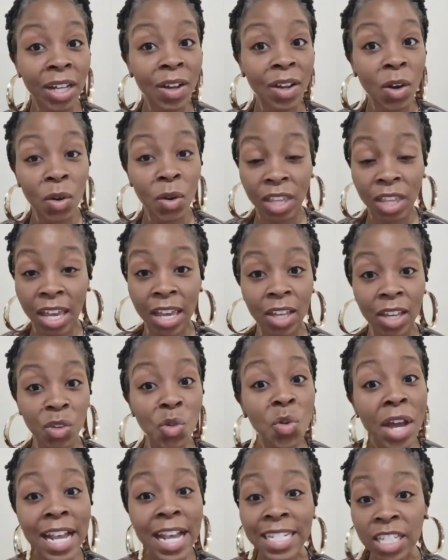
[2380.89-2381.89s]
Okay,
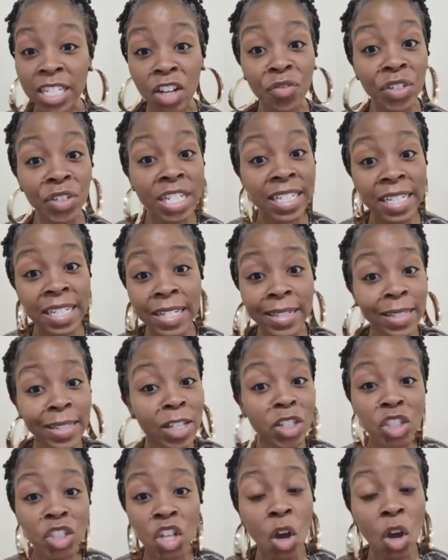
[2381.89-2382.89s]
you got some
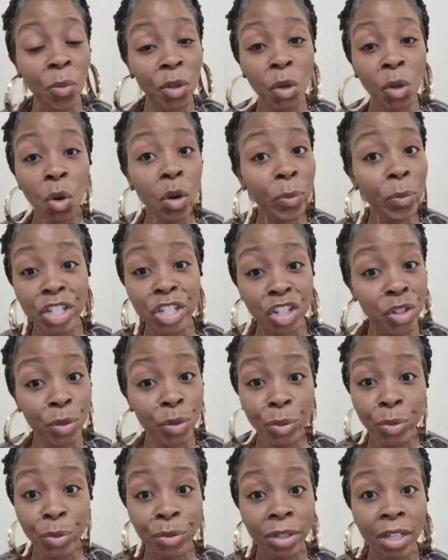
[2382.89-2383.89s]
resistance going on with
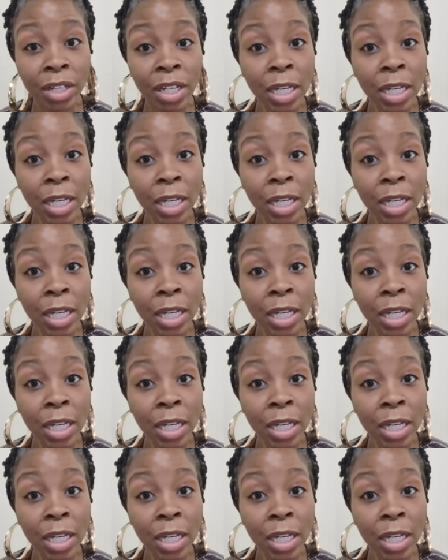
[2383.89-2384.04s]
you.